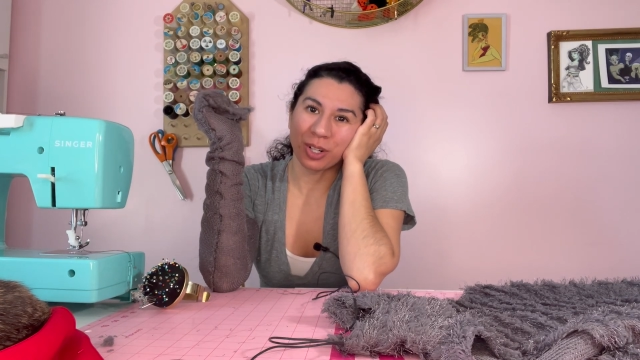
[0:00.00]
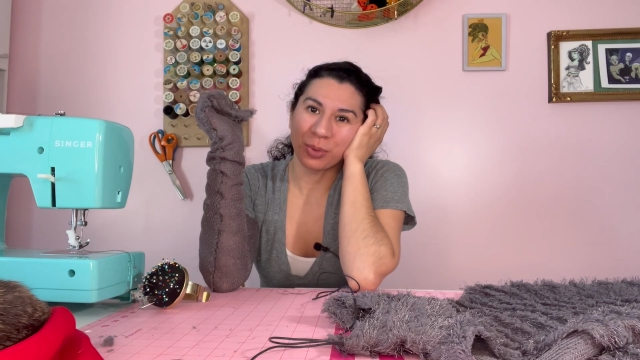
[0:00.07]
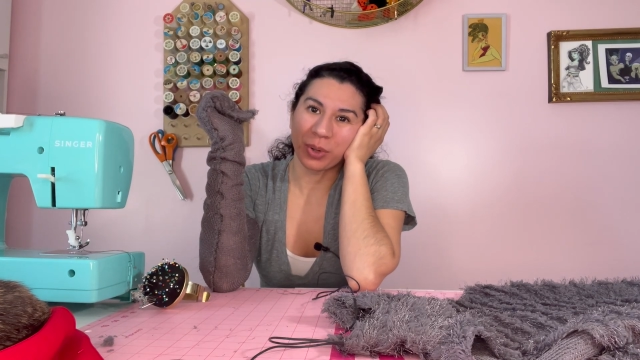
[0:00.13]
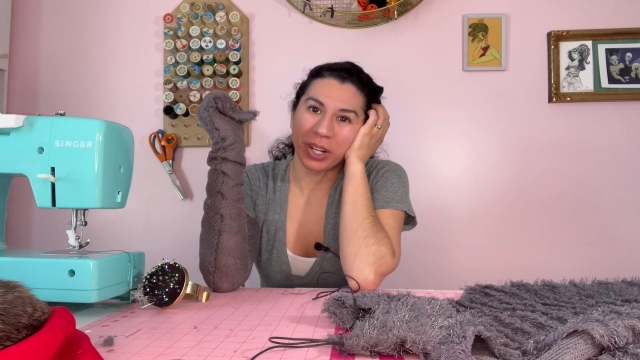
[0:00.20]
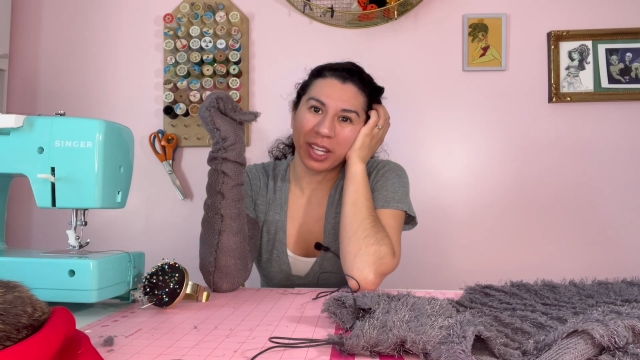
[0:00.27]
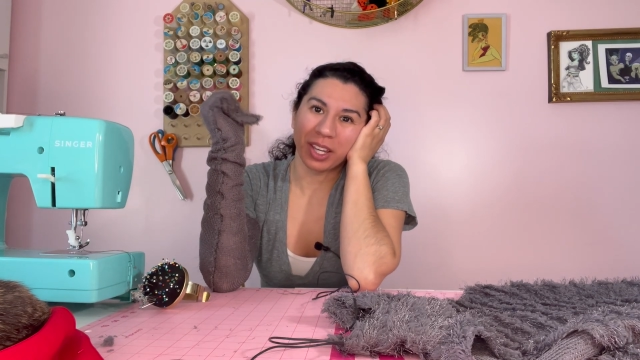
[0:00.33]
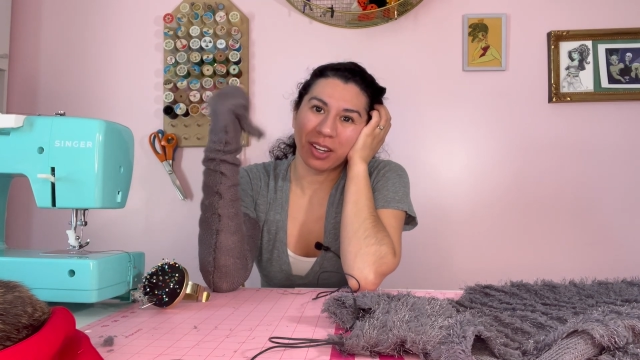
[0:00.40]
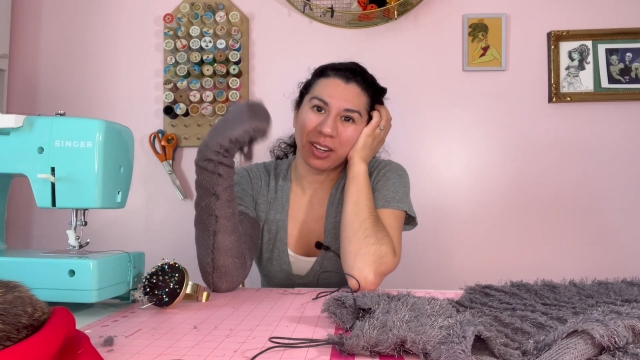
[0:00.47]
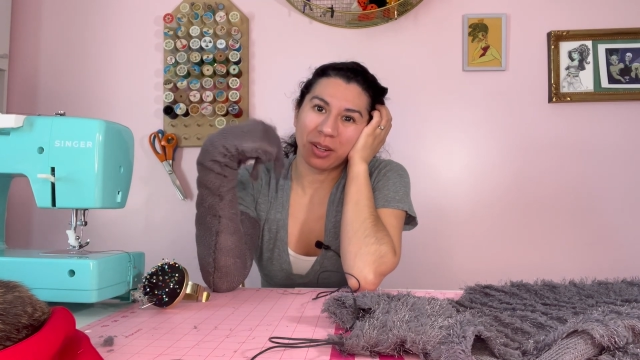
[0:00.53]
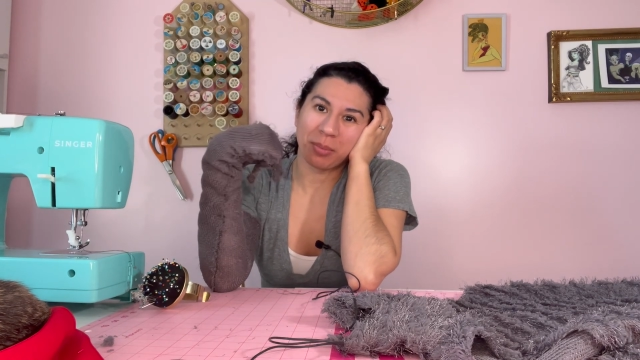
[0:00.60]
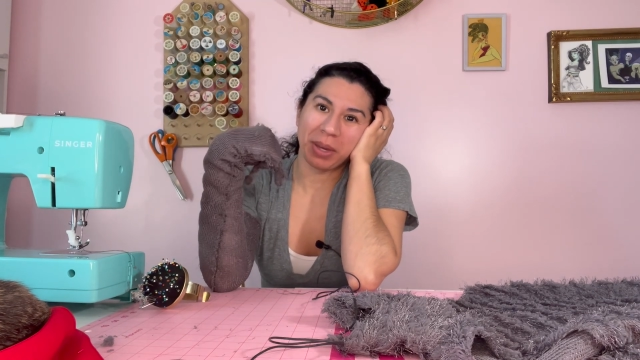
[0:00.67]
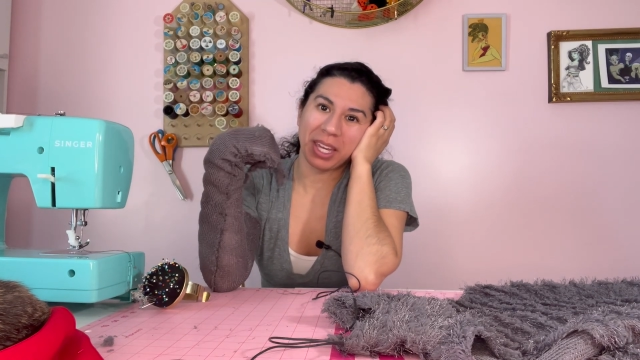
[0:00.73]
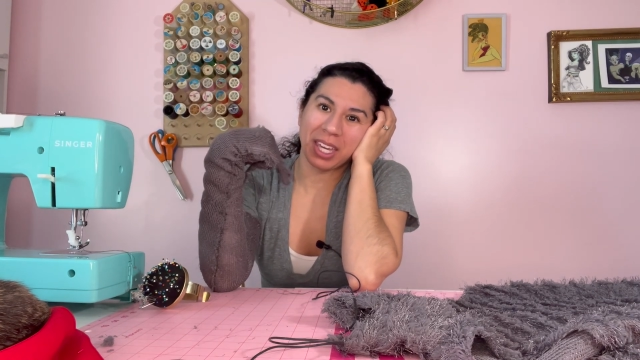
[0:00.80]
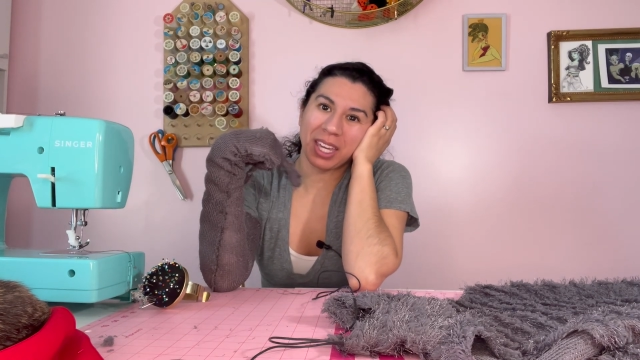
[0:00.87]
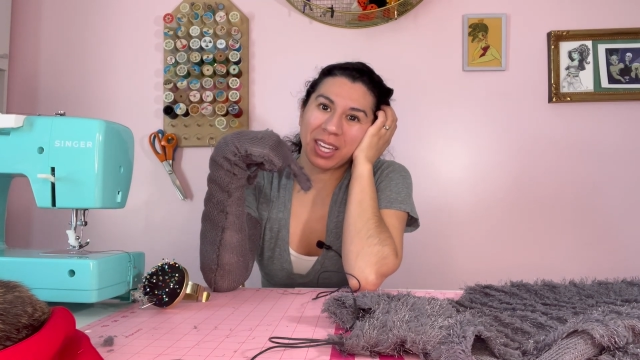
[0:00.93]
working on
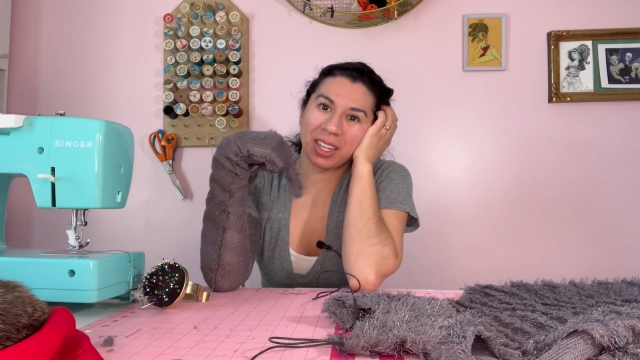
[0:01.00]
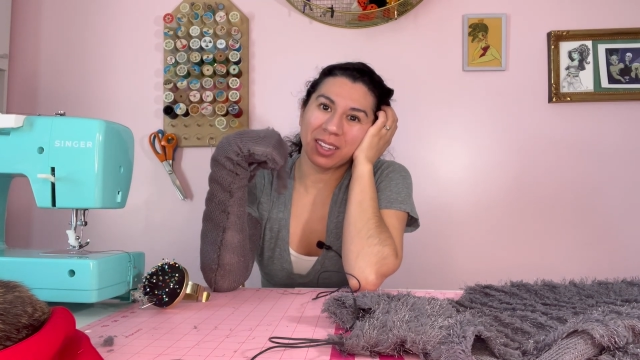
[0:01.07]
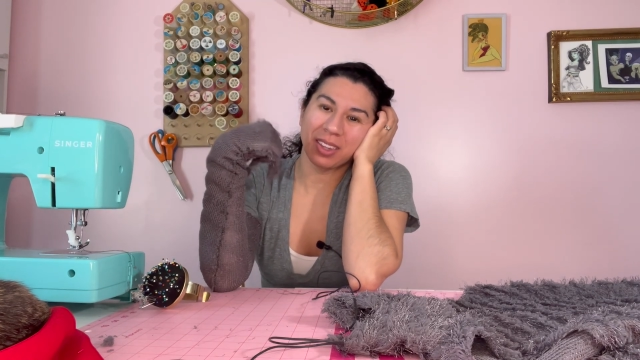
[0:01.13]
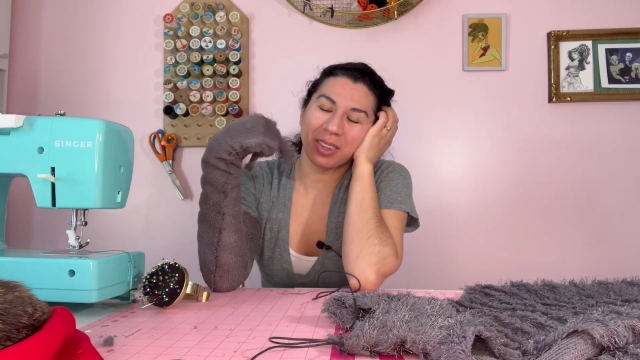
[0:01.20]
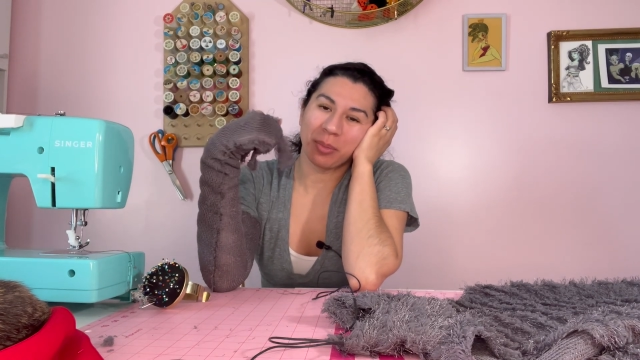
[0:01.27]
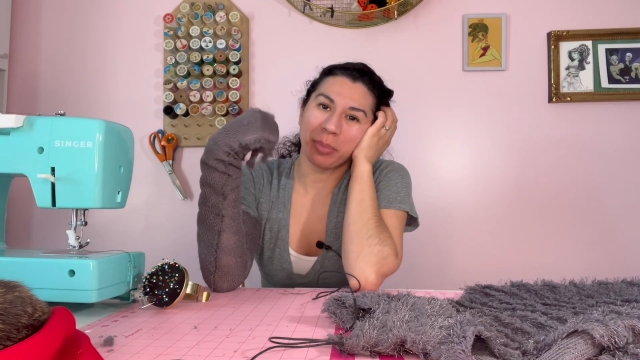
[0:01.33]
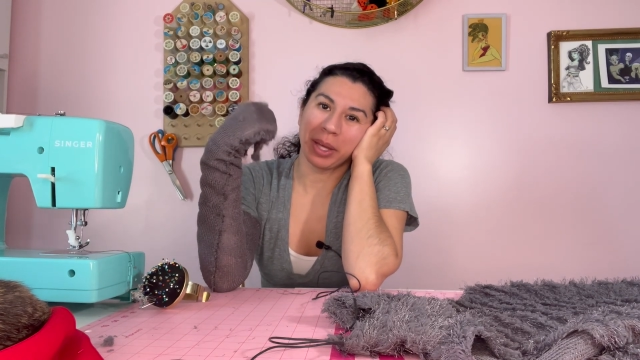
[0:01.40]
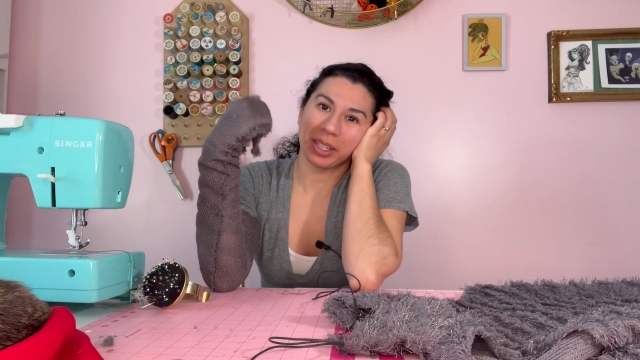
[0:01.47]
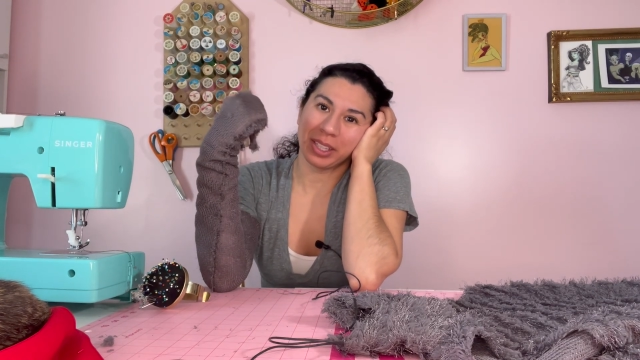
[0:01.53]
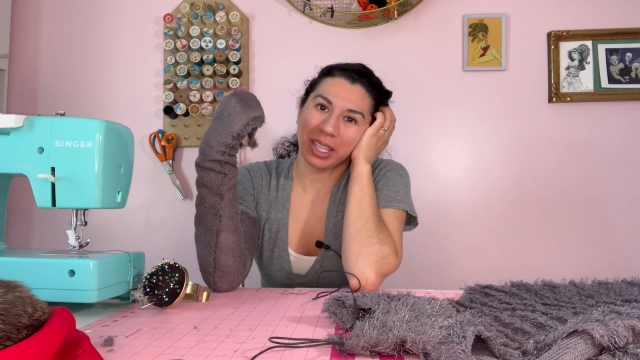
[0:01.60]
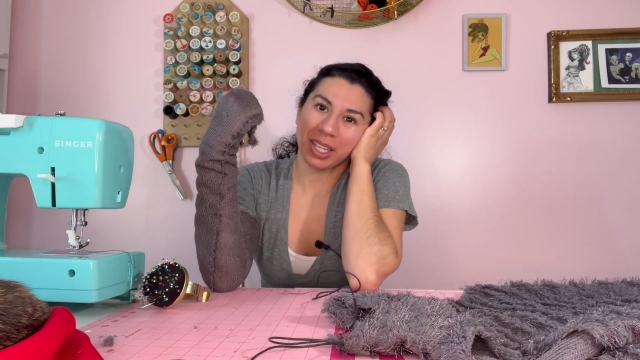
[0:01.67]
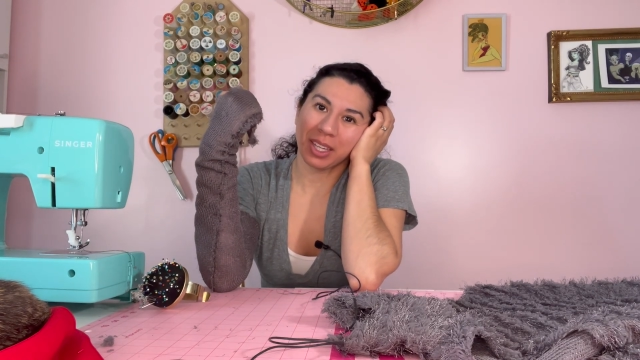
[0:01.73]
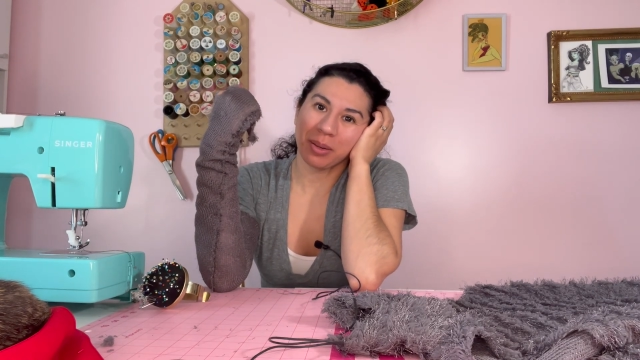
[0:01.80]
making the belly.